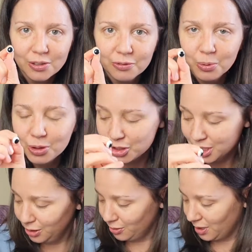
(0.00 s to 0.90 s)
of what
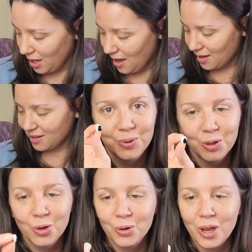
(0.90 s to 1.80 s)
she looked like, you
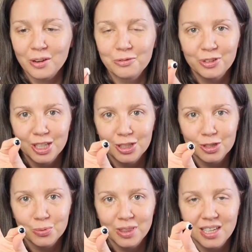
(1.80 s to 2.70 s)
know,
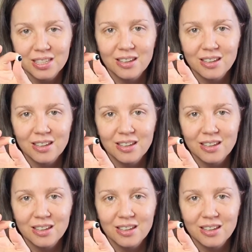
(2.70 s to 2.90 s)
unfinished with these